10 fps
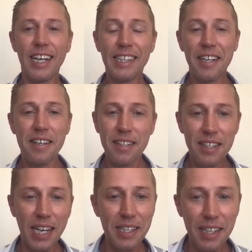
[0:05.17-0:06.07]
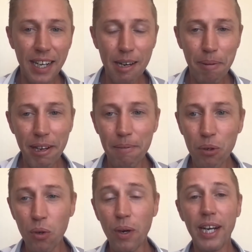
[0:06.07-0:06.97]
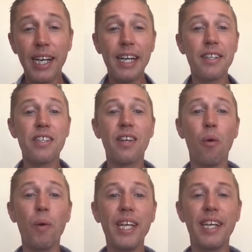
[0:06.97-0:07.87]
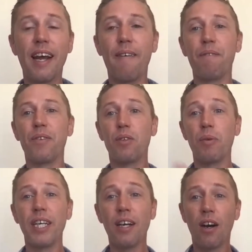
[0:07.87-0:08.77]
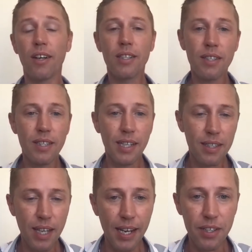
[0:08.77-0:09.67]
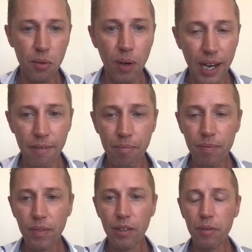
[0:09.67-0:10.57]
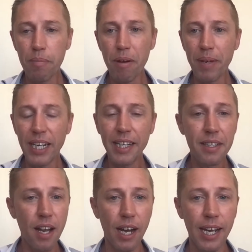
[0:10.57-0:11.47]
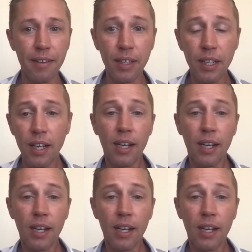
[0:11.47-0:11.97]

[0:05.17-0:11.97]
It is Saturday, people. It is the weekend. We are six days away from the Premier League starting.